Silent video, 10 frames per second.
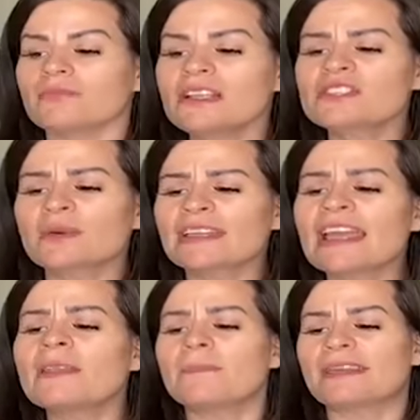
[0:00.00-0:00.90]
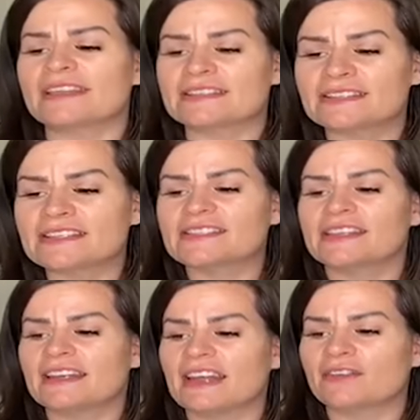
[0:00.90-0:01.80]
So again, be
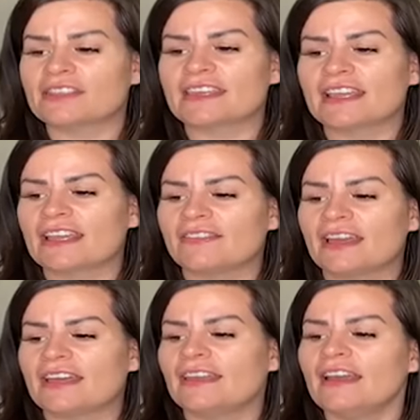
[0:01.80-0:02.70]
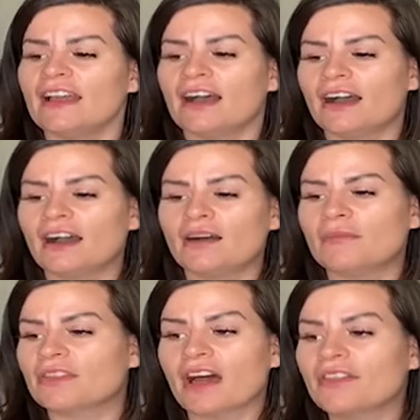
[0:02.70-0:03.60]
consistent in everything. And then
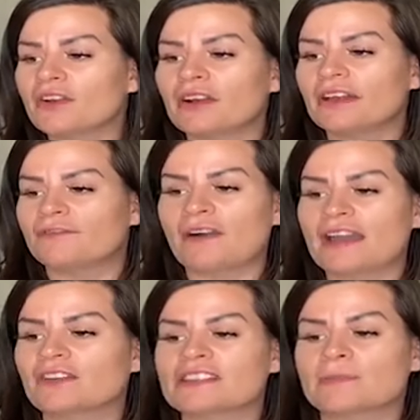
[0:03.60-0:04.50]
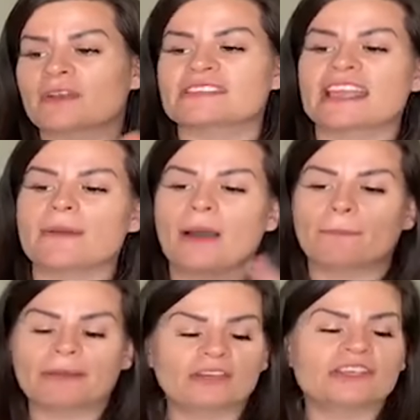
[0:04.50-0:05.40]
the other and final tip I'll say
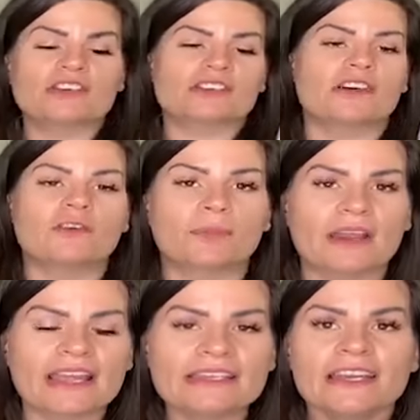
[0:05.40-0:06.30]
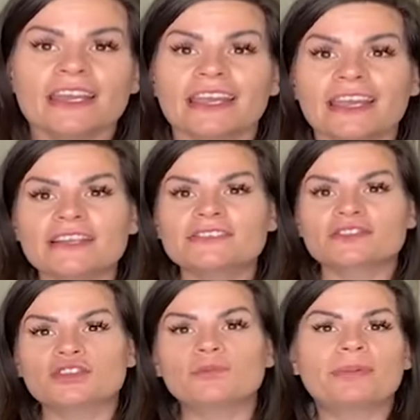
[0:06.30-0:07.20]
about building yourself a brand is
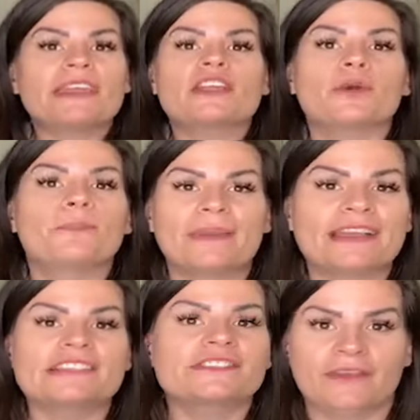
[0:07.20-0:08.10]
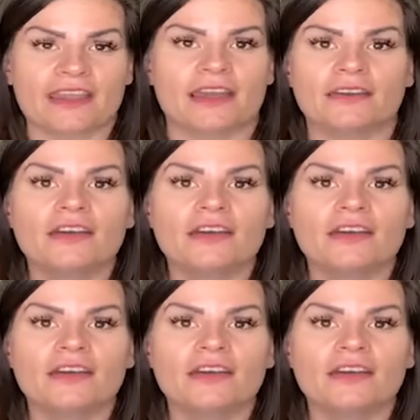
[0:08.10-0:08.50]
to be your biggest fan.